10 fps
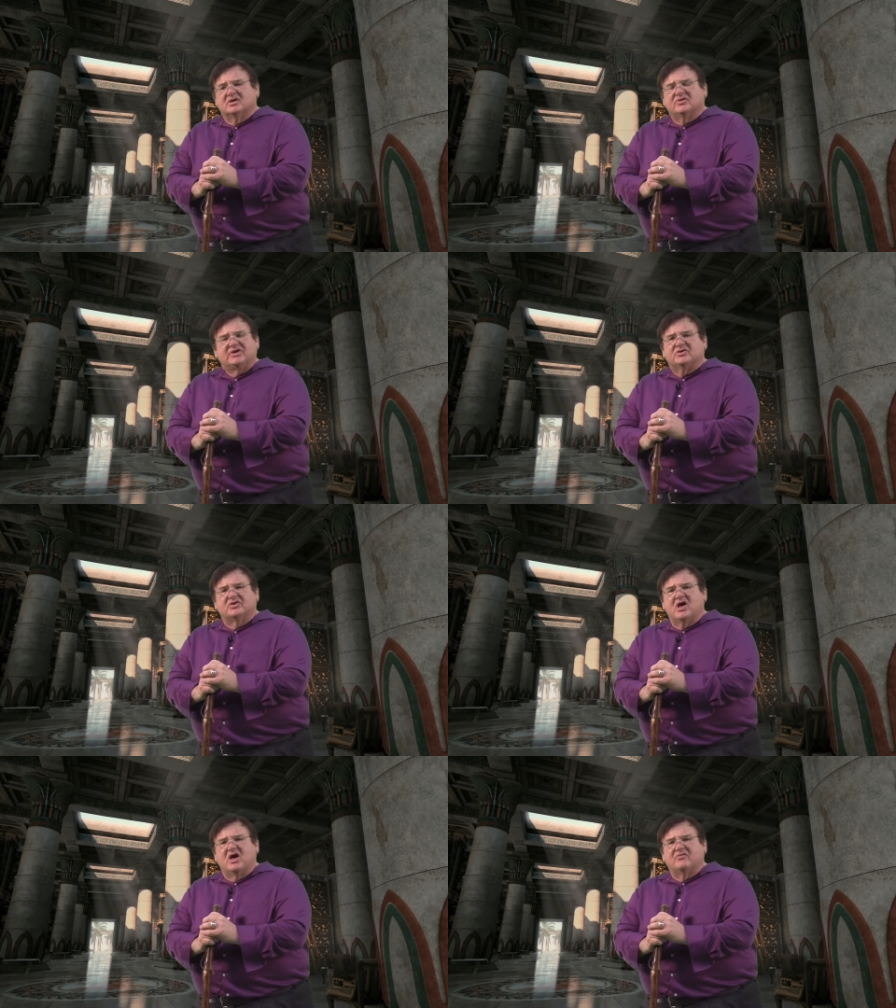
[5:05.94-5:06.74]
they
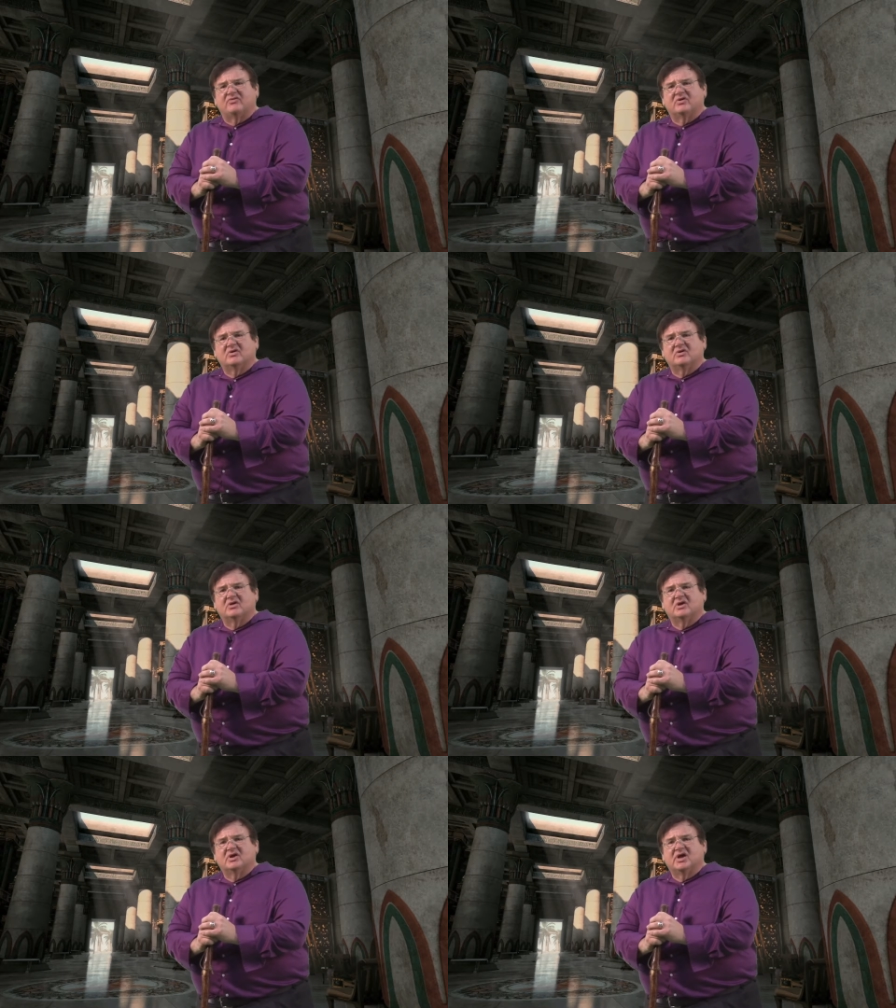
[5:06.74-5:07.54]
turn off.
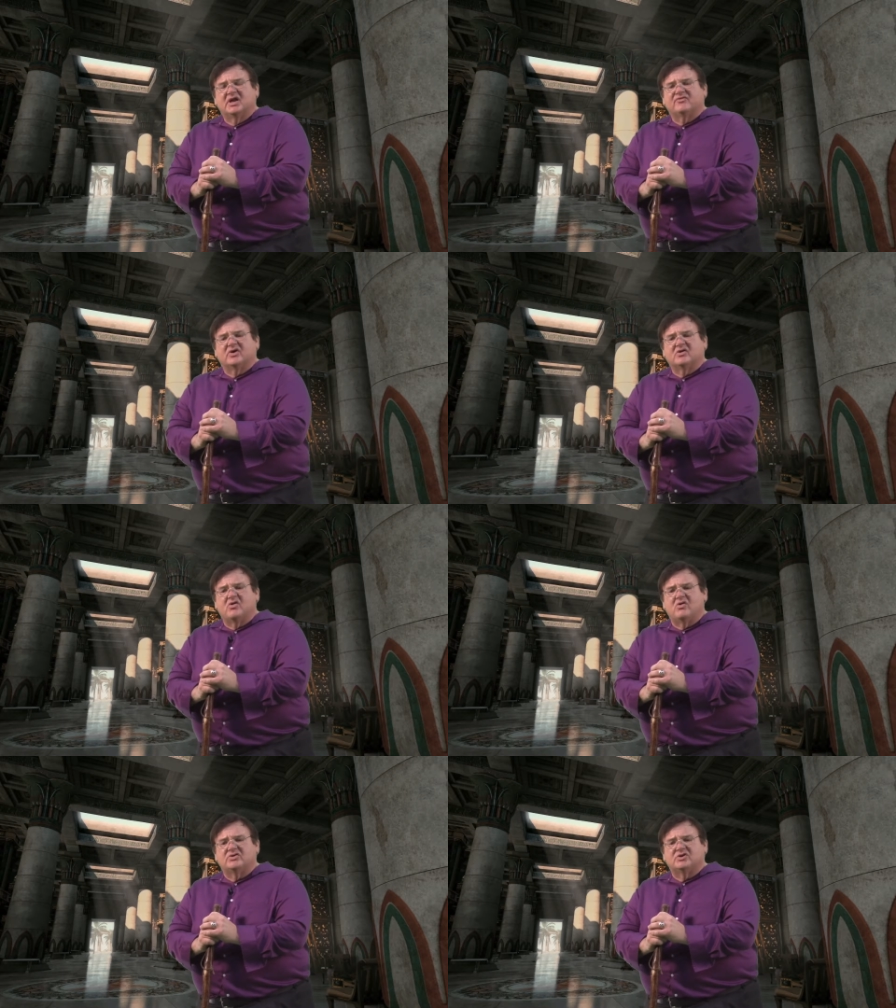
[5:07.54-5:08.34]
And if our
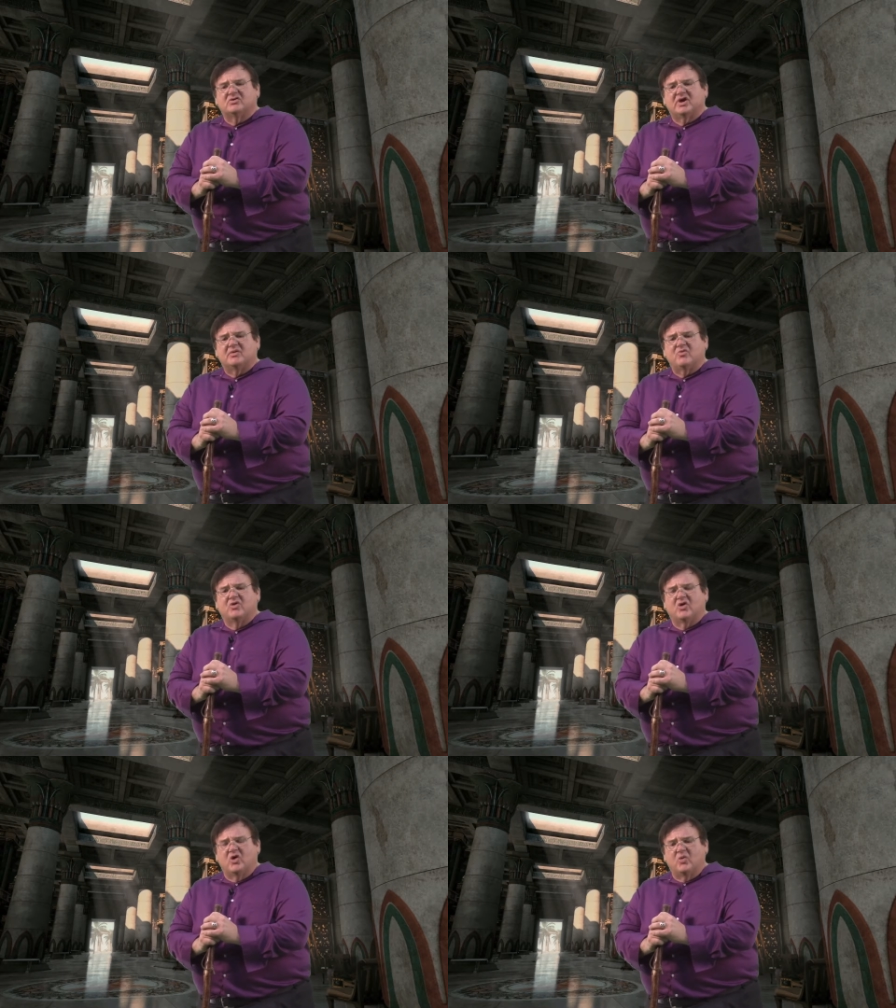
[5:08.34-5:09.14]
goal is to create a
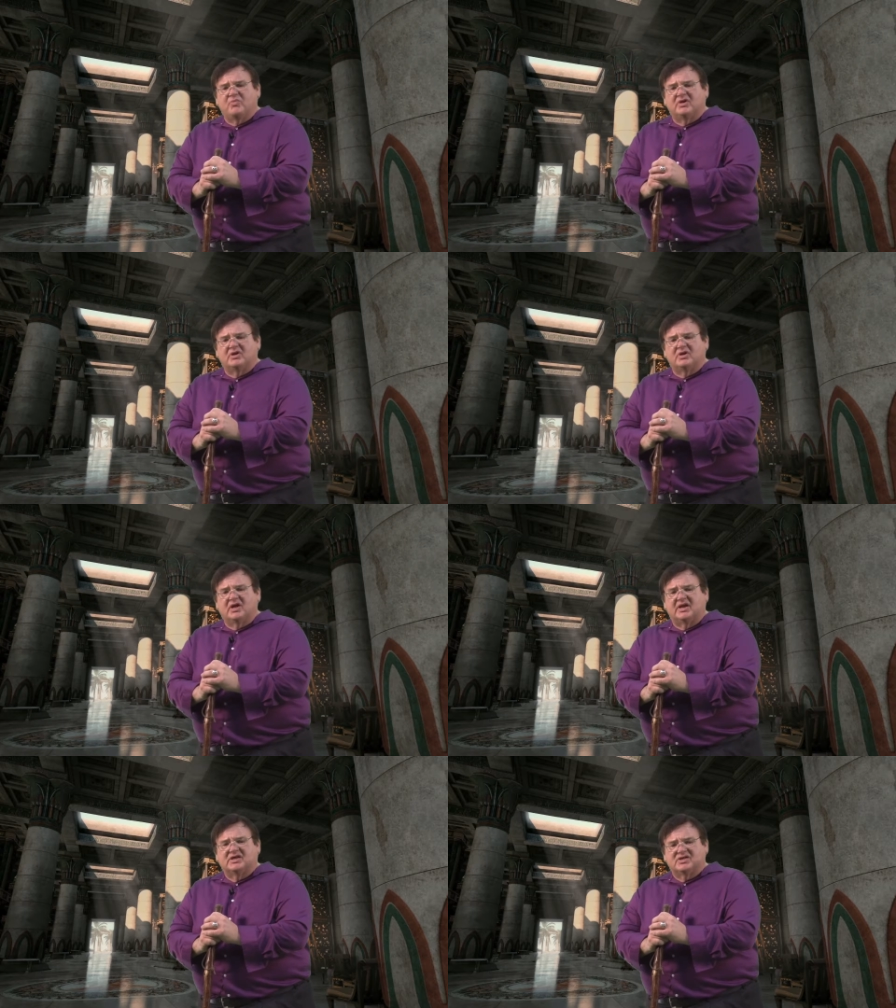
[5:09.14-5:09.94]
more open
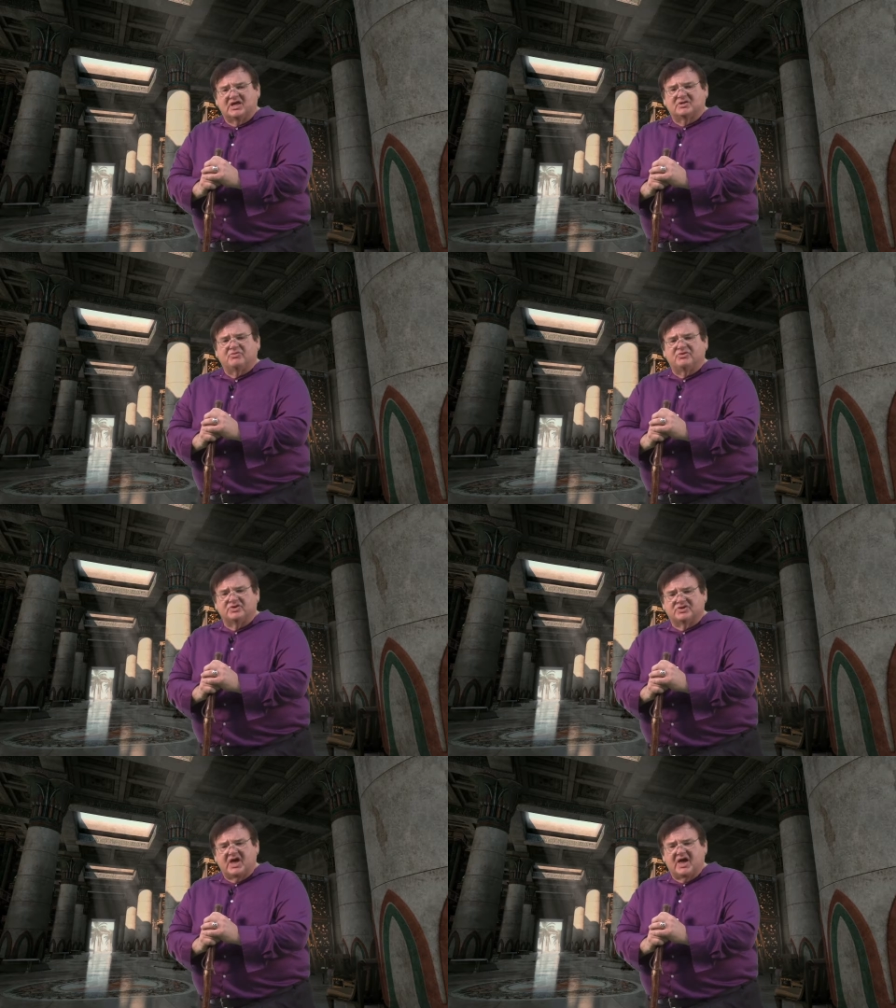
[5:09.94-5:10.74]
and accessible
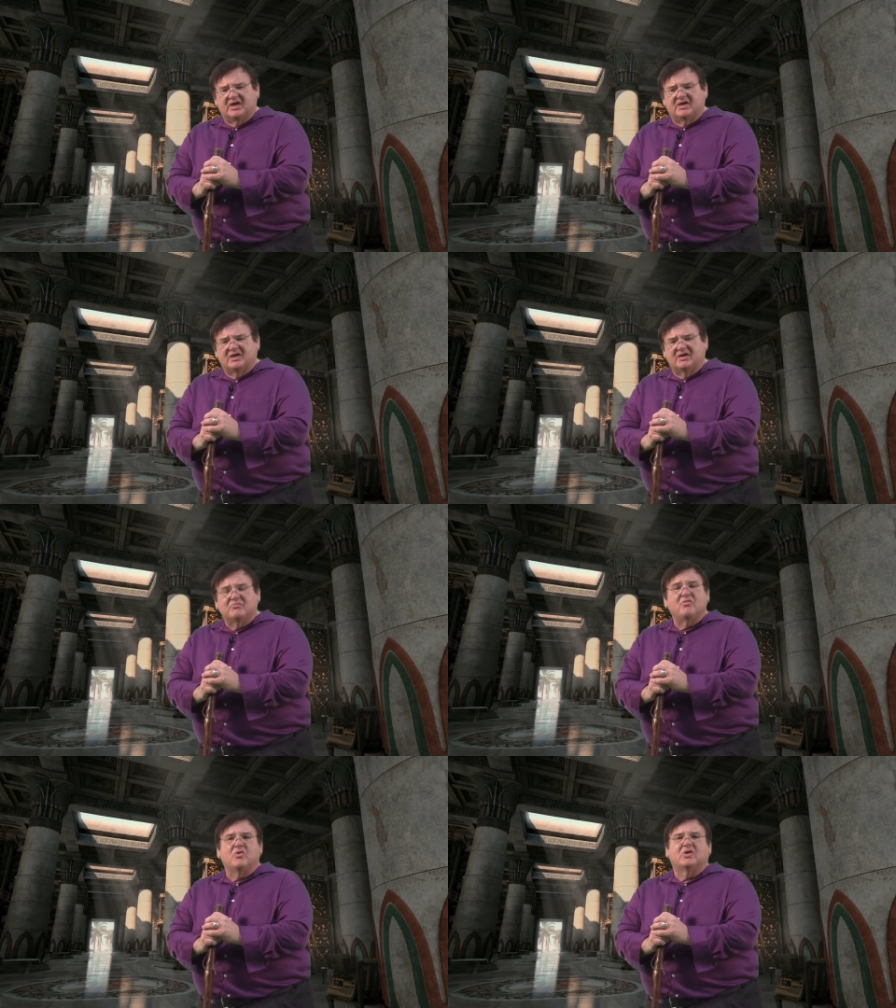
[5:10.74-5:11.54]
society
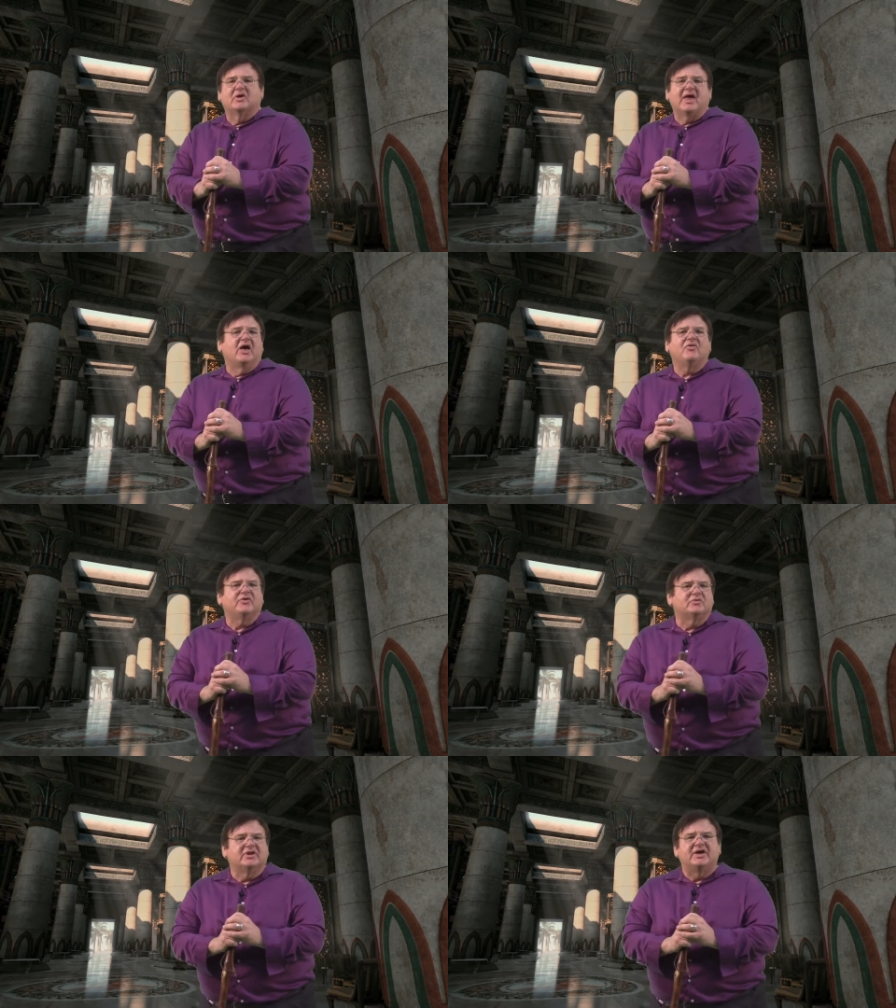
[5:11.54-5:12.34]
and more
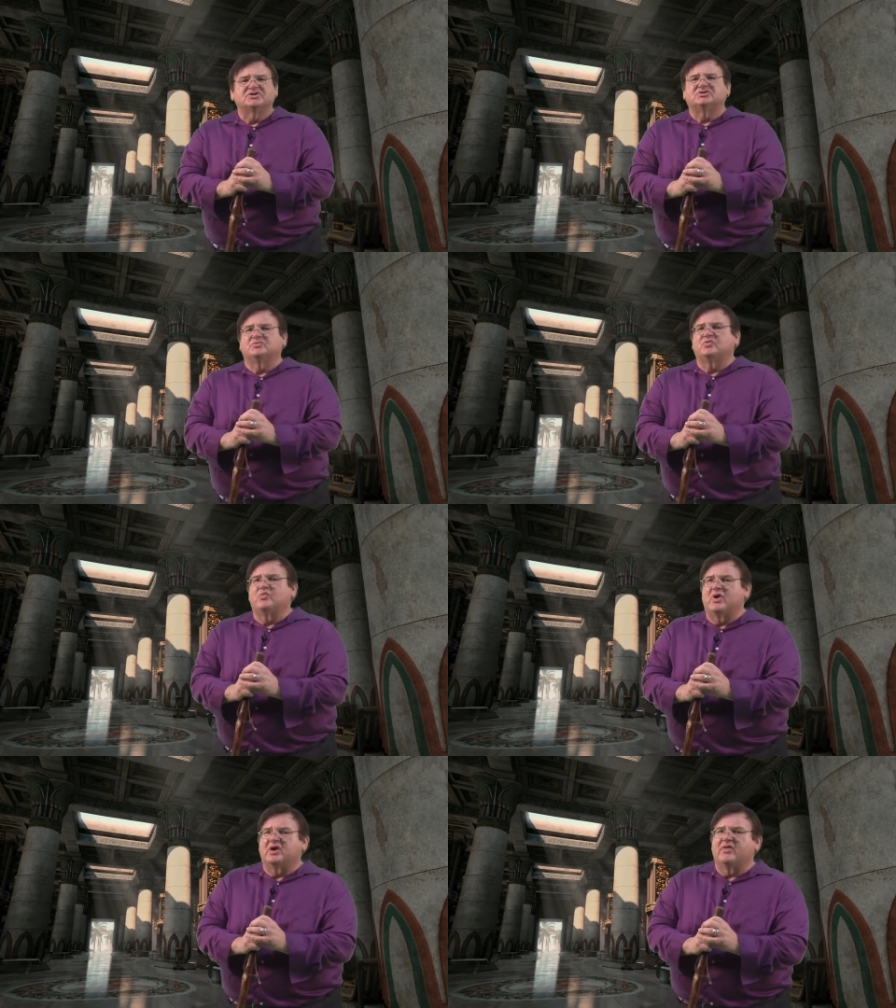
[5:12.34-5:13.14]
healthy relationships with
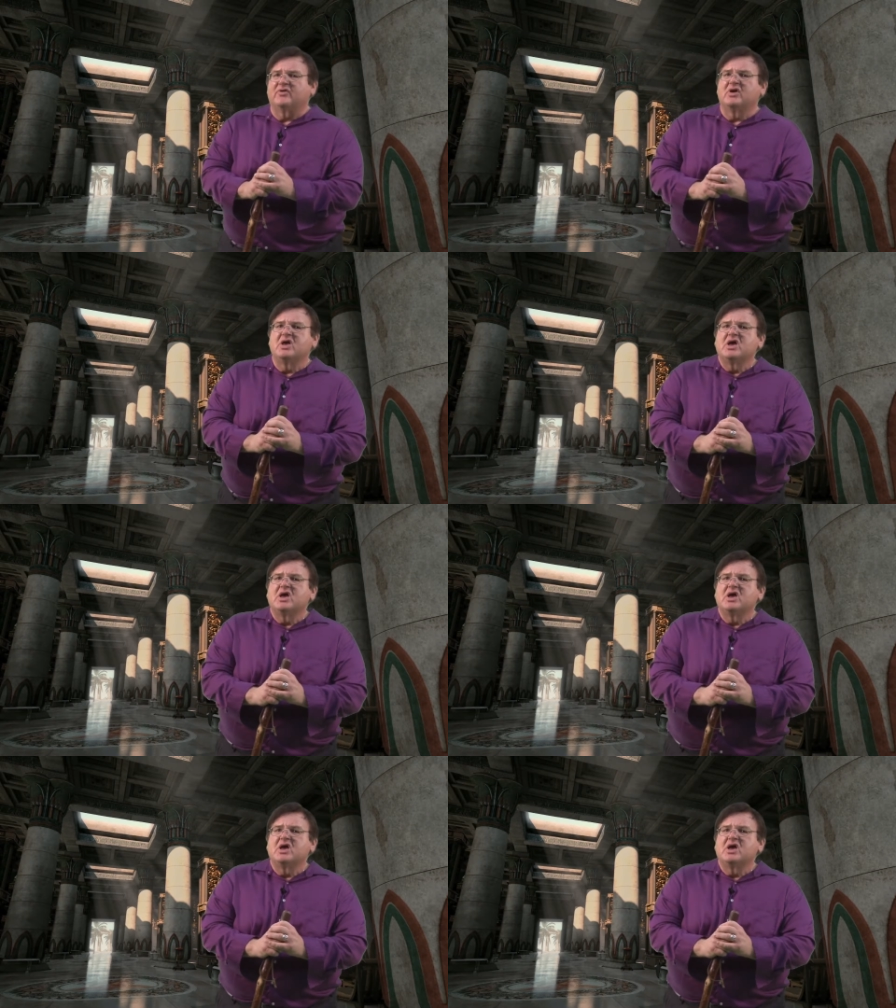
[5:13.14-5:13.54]
one another,